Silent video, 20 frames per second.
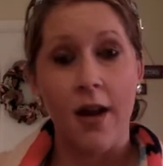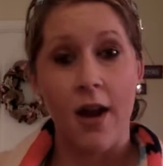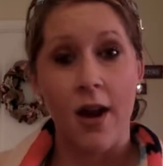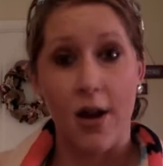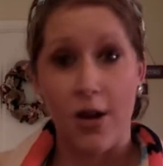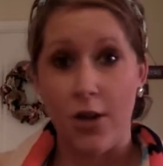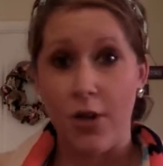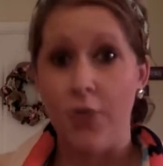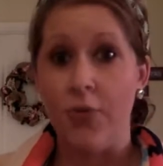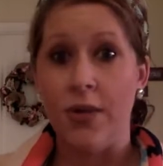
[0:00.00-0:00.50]
Are
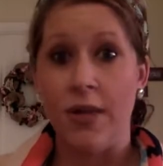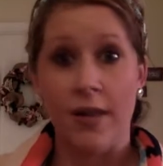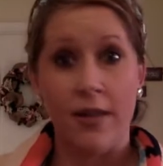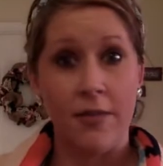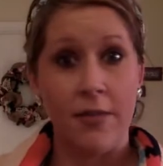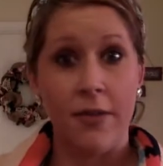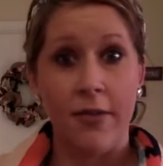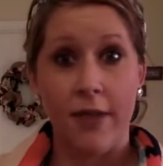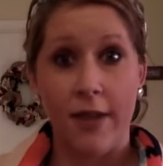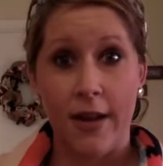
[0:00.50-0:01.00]
you kidding
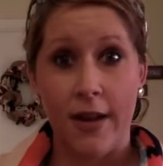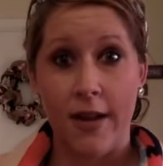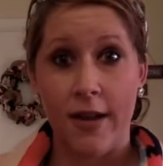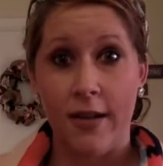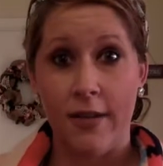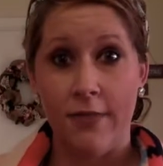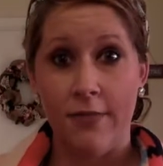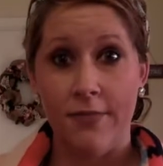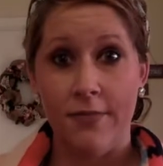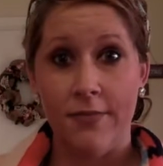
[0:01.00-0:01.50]
me right
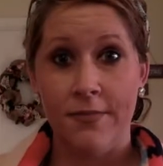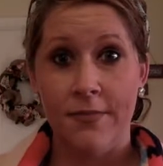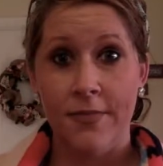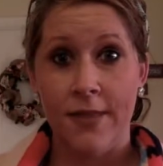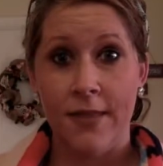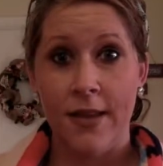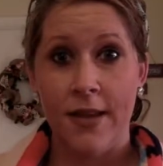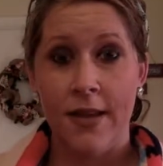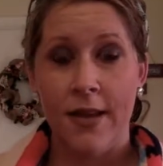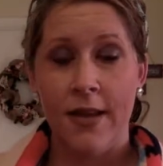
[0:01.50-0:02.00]
now?
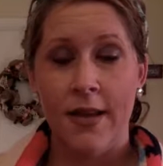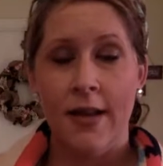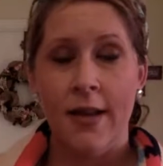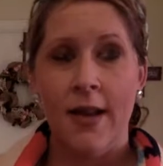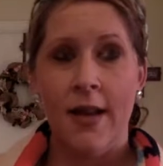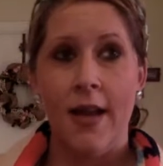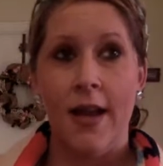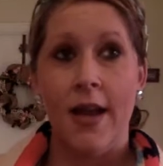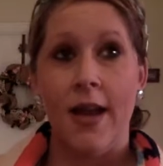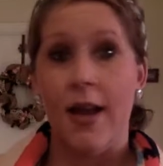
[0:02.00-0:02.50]

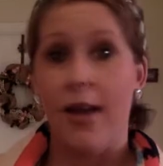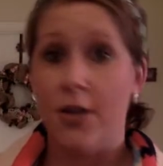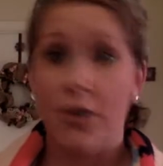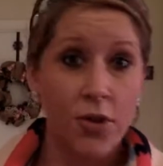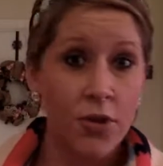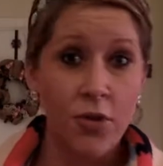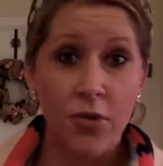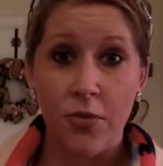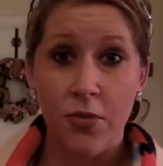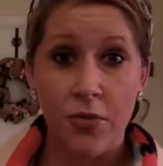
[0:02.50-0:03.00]
And I
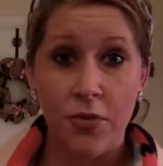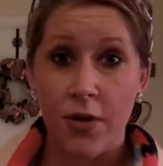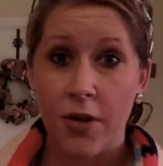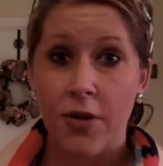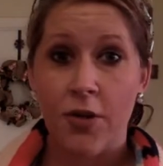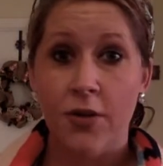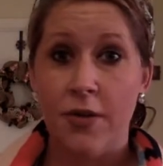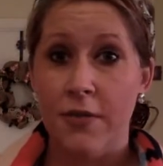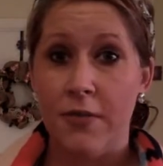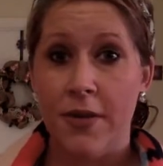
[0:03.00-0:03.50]
knew it
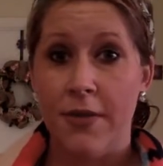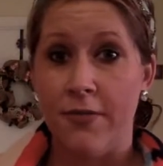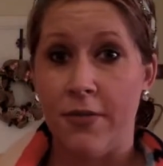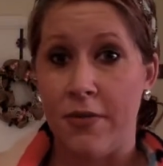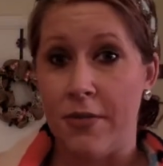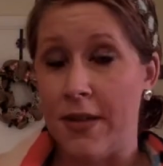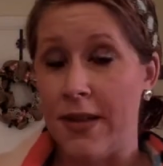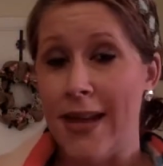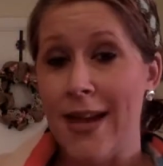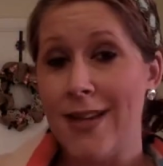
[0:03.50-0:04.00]
couldn't have been
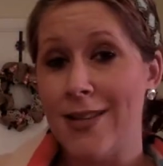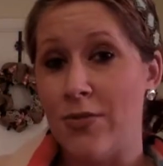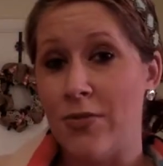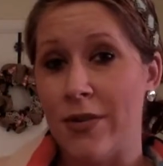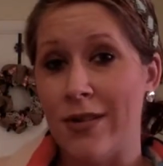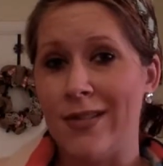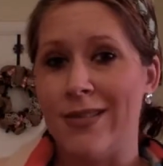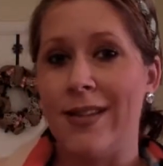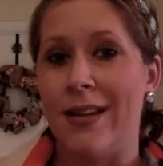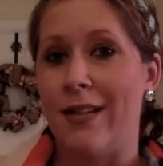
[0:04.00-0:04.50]
from the last
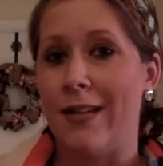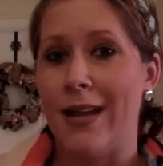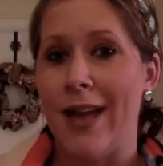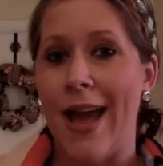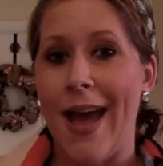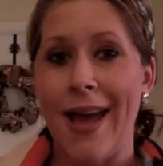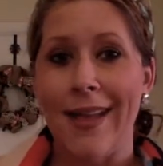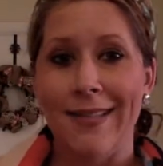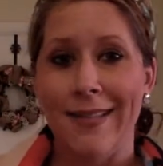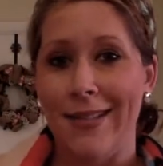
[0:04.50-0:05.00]
one, because I already
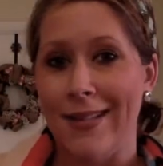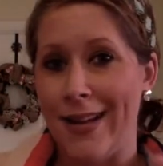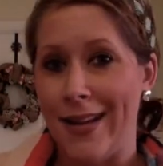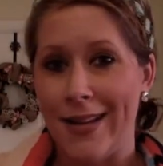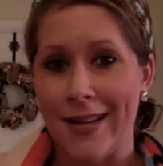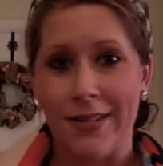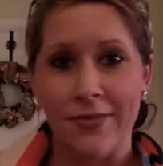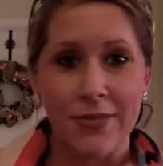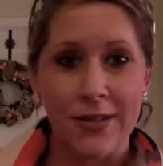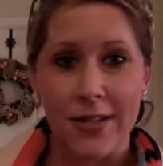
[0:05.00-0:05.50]
had the
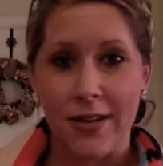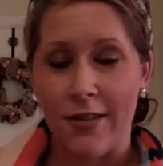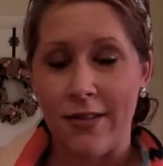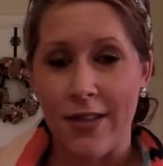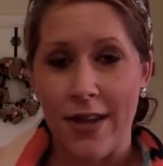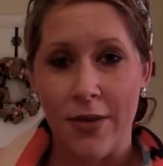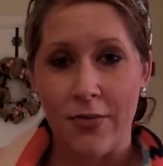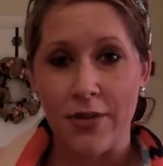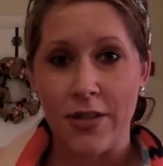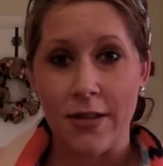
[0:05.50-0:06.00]
negatives and all
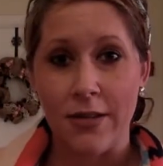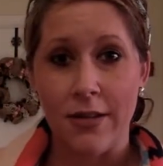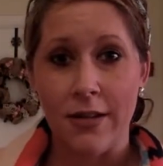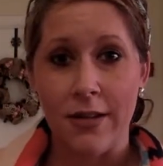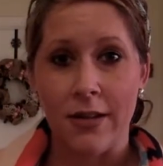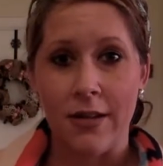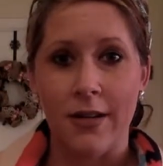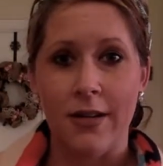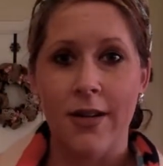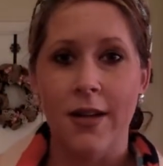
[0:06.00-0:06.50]
that was
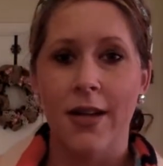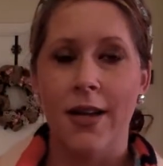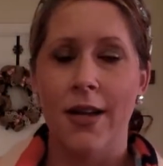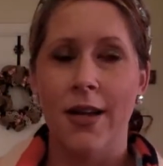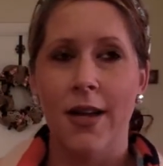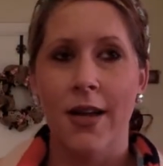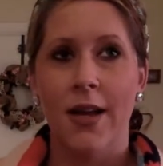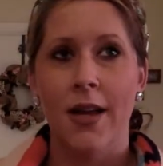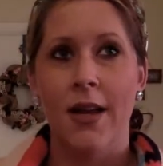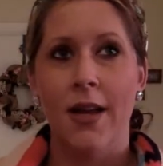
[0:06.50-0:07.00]
clear.
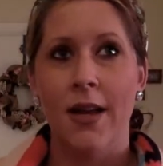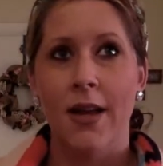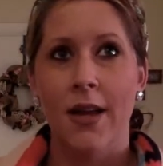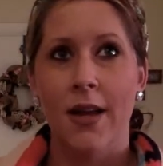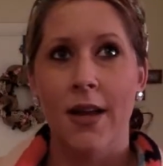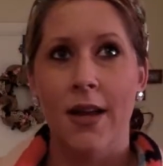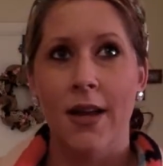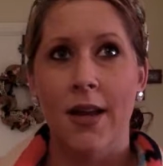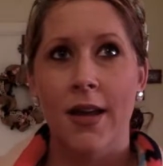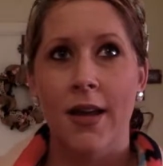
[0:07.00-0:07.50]

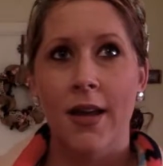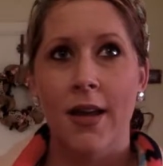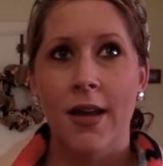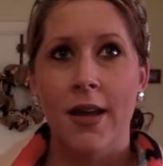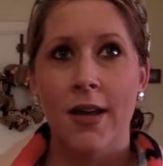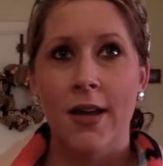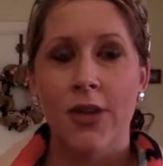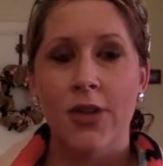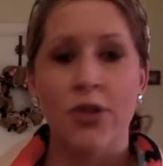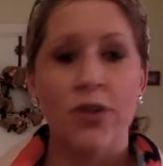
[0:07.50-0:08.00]

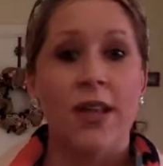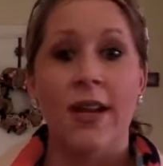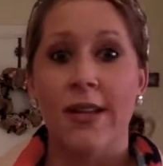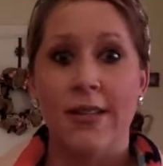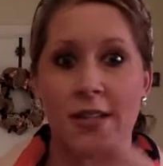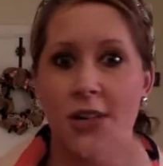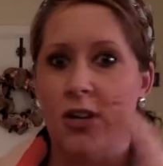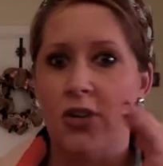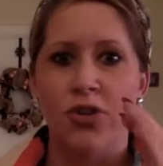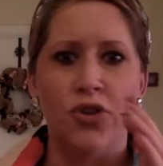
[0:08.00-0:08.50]
So then I
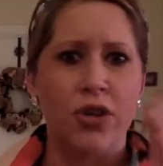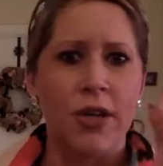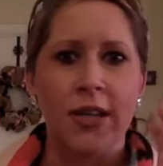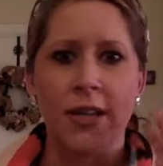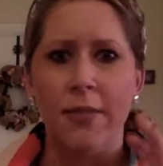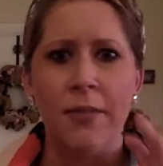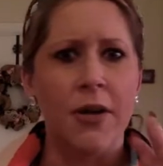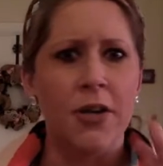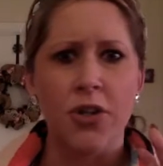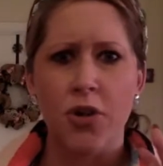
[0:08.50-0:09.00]
started
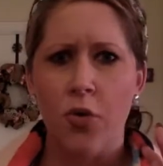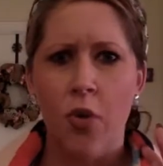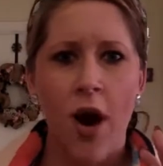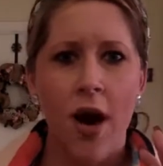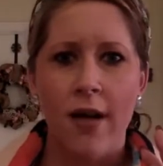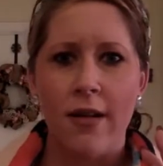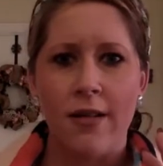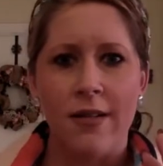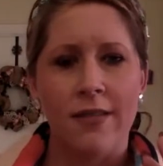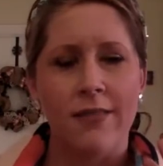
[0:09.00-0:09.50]
drinking a bunch of
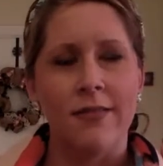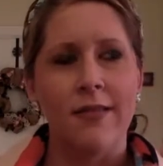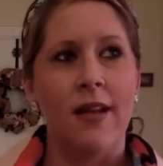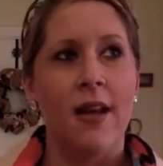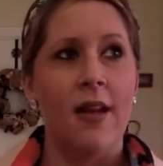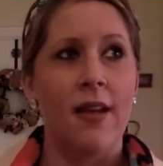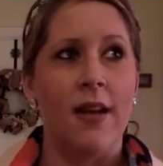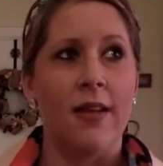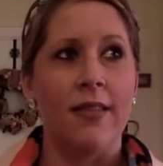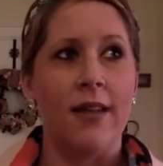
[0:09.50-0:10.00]
water.
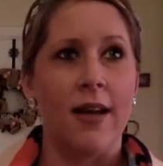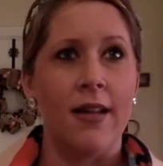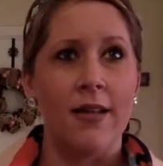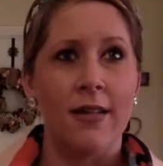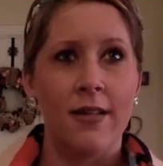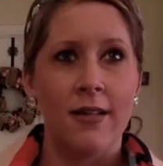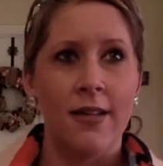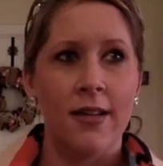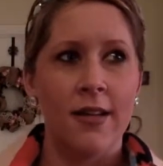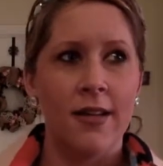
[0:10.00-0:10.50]
And I thought,
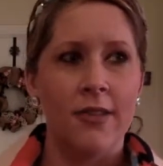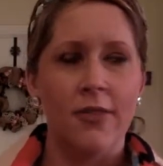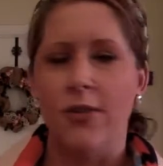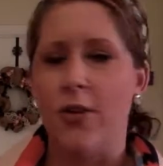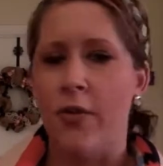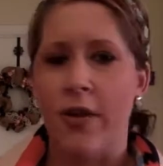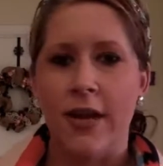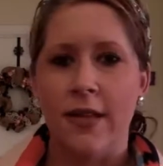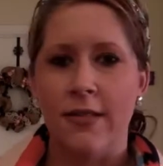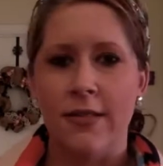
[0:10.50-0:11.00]

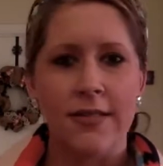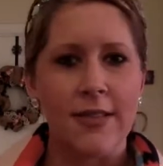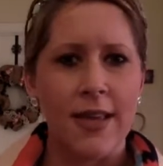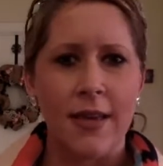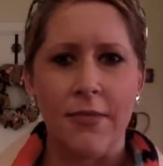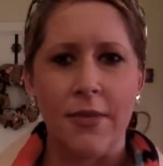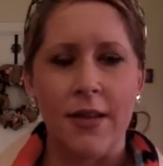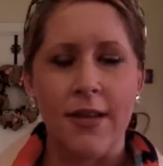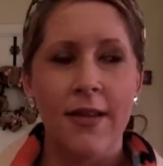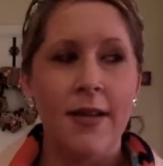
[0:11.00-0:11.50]
no way, this
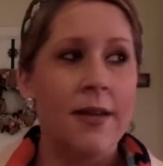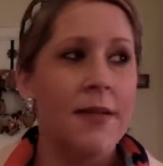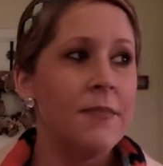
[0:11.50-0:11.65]
can't be.